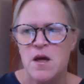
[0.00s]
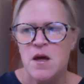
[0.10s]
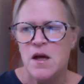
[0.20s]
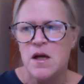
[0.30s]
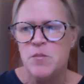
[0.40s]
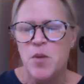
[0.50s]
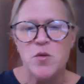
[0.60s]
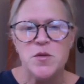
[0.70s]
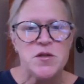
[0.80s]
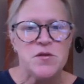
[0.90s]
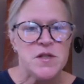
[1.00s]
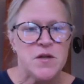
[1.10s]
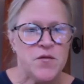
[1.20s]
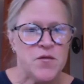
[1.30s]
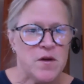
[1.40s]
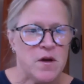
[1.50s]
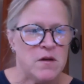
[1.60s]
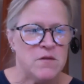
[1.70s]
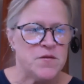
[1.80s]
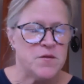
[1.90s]
uh, posters of,
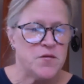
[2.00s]
of